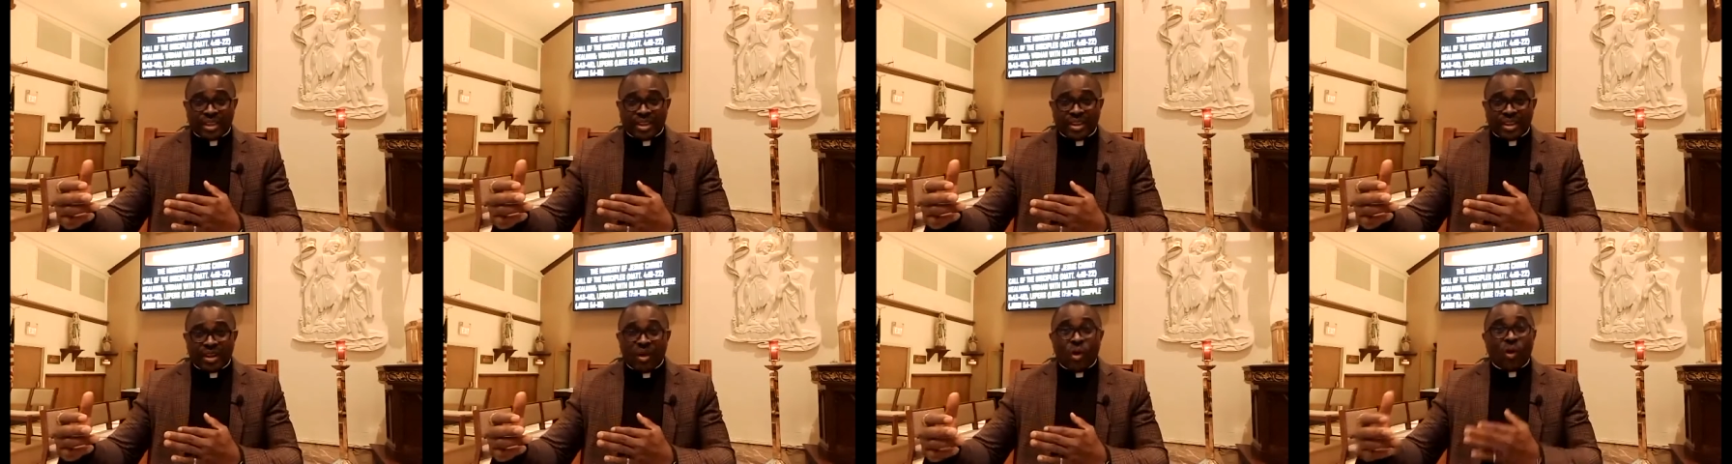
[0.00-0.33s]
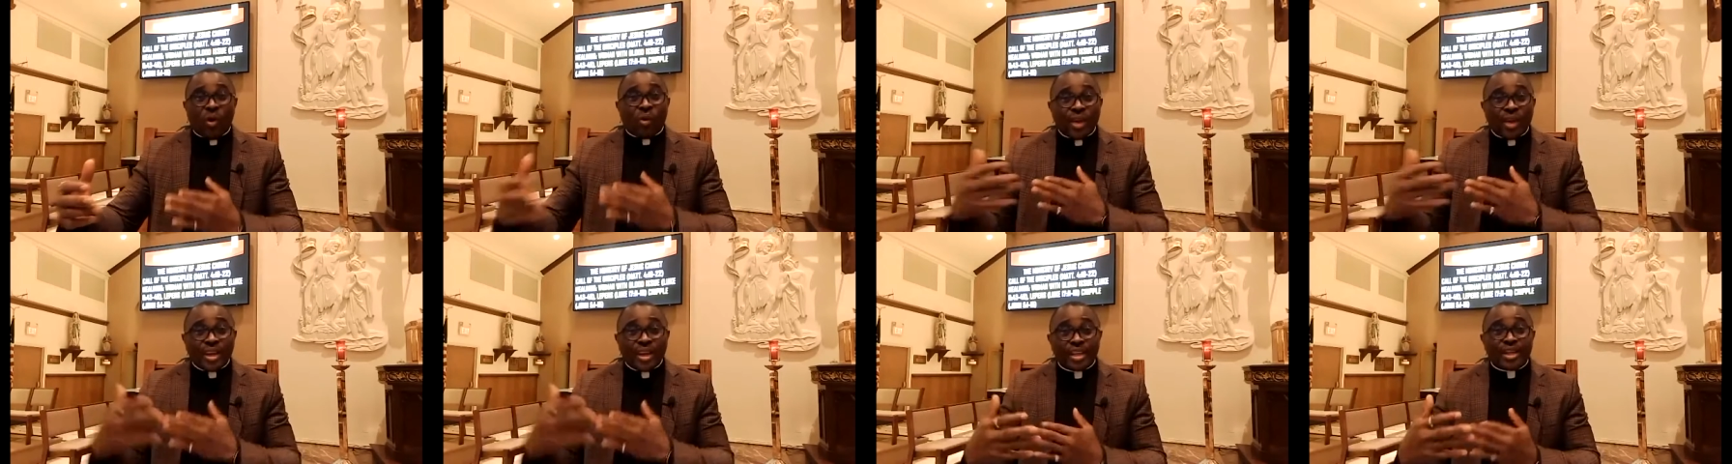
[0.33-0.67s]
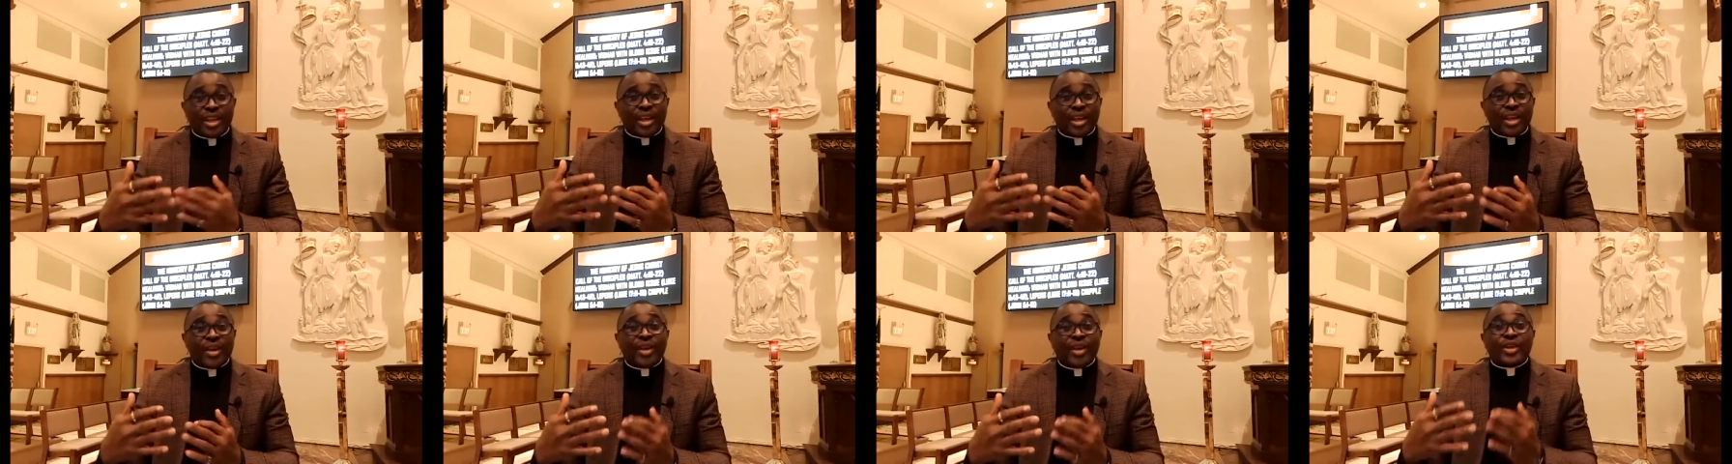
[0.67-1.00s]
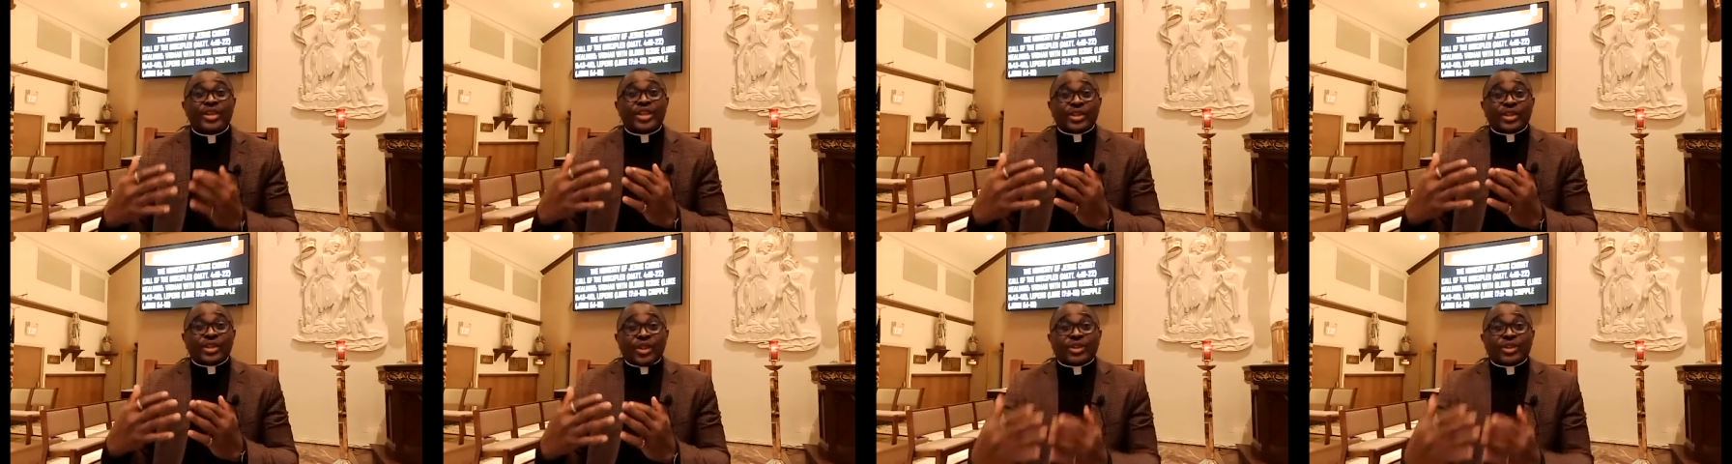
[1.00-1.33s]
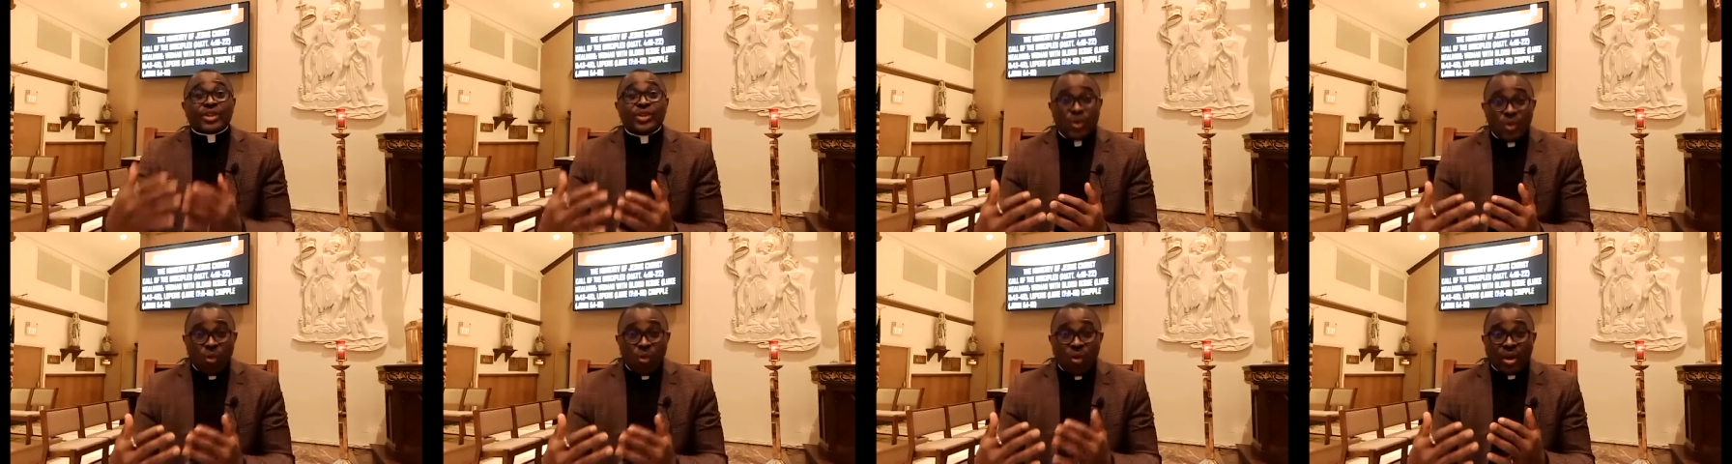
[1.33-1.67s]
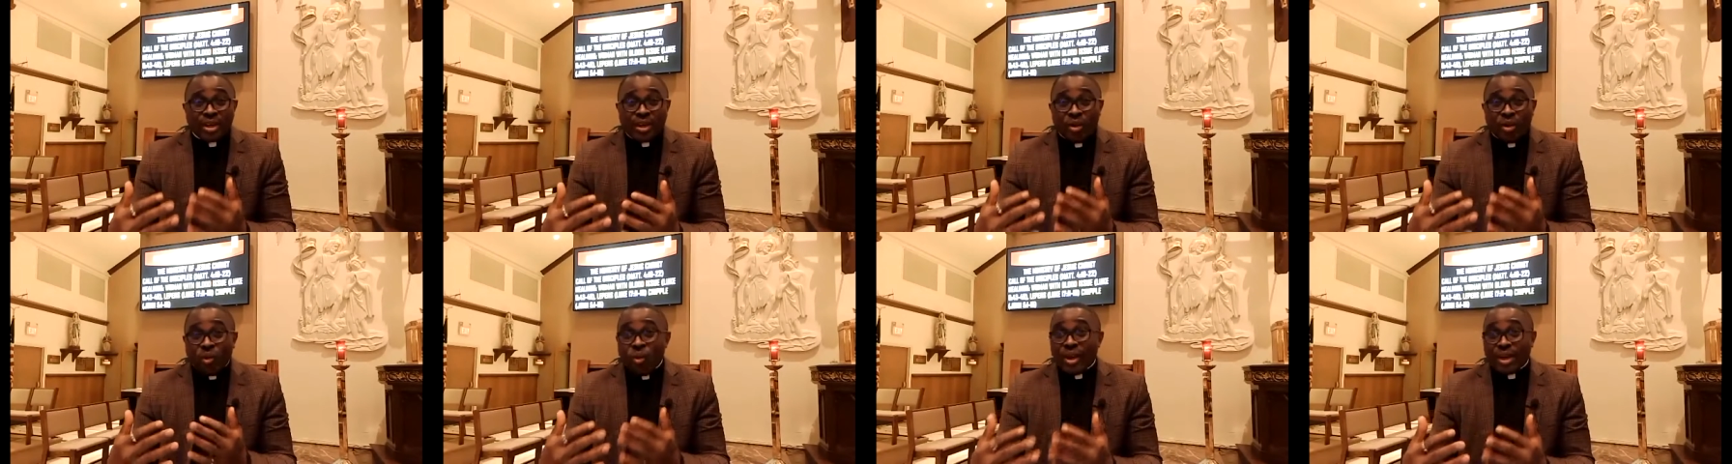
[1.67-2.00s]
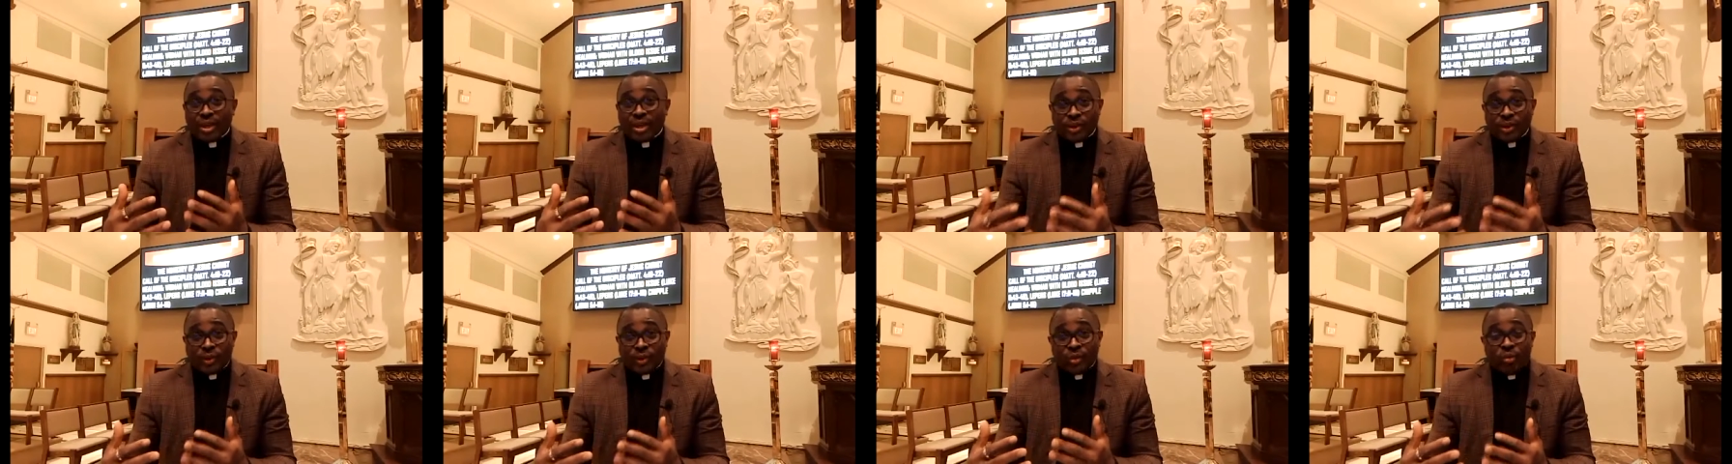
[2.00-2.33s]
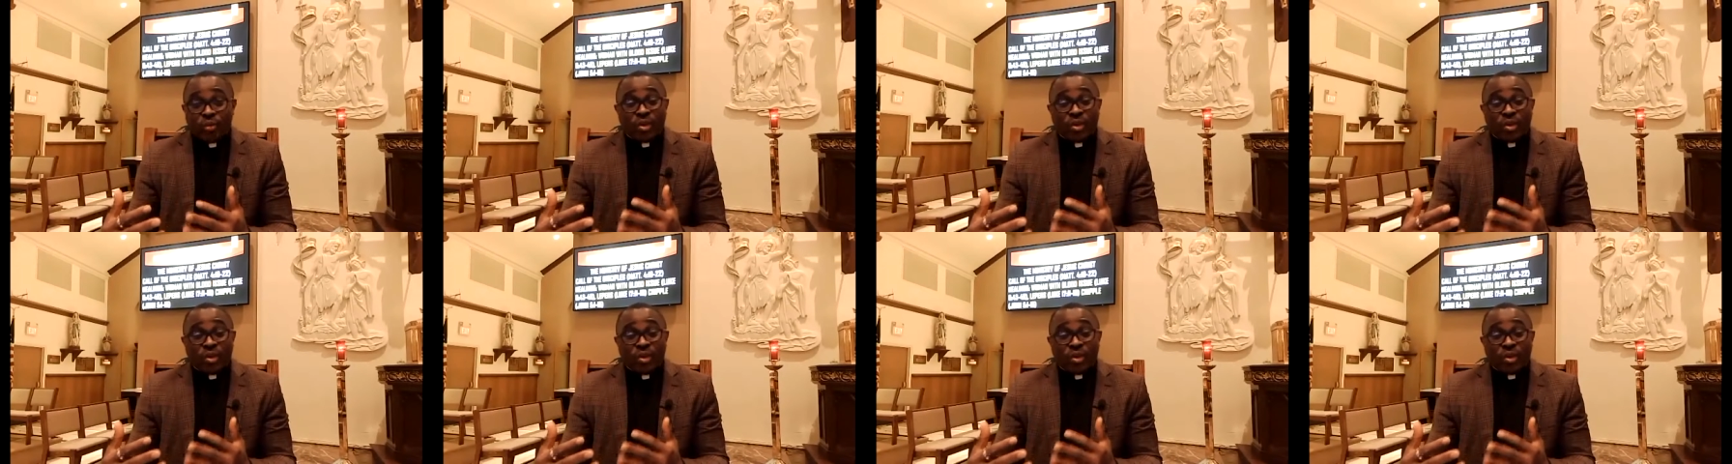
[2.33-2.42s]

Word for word: Already they, Jesus knew what they wanted,